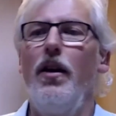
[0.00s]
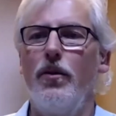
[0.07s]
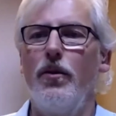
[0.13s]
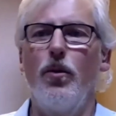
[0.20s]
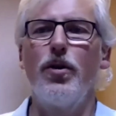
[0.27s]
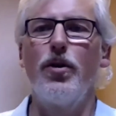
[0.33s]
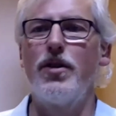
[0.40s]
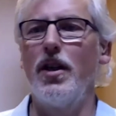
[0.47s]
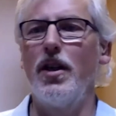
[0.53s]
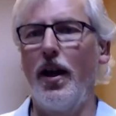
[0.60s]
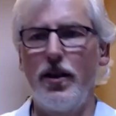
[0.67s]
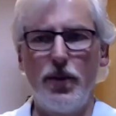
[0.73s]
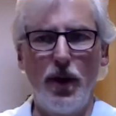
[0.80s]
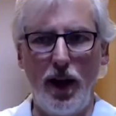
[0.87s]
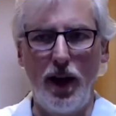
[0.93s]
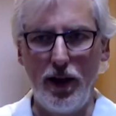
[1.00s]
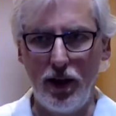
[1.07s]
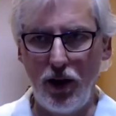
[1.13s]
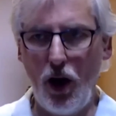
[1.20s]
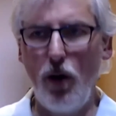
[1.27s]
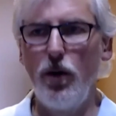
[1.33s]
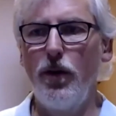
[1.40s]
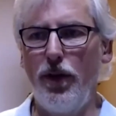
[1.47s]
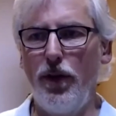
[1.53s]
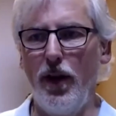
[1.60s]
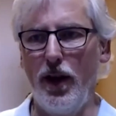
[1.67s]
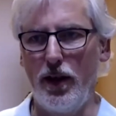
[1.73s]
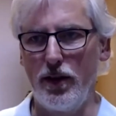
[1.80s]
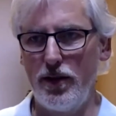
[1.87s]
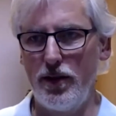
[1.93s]
what's it like to be letting go of
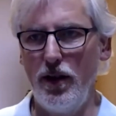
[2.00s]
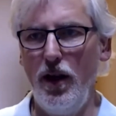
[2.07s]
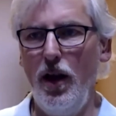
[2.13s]
things,